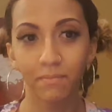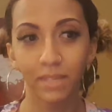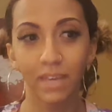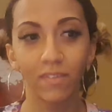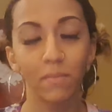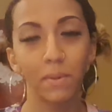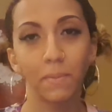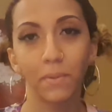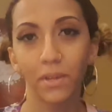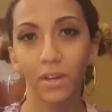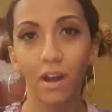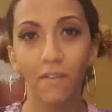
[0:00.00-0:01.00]
giving people
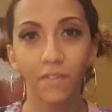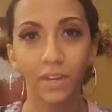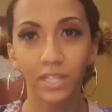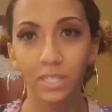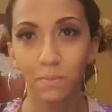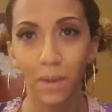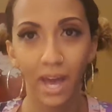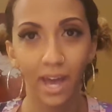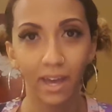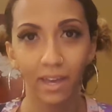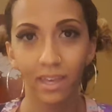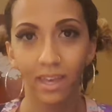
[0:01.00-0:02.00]
their confidence
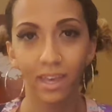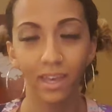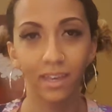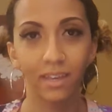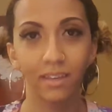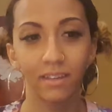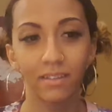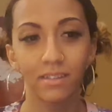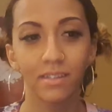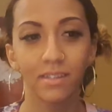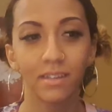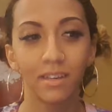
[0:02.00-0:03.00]
back and
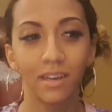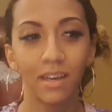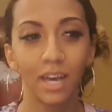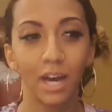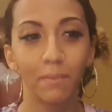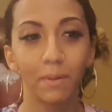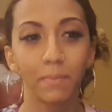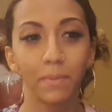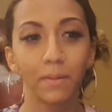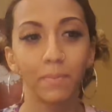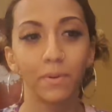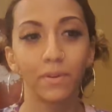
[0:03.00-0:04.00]
helping
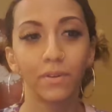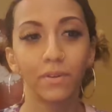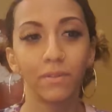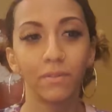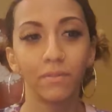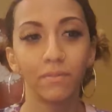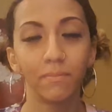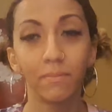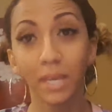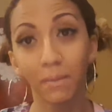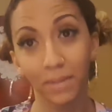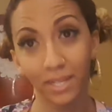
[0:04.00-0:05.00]
people
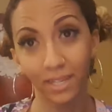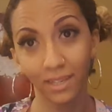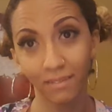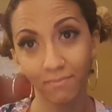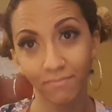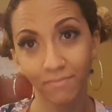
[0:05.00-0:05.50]
make money.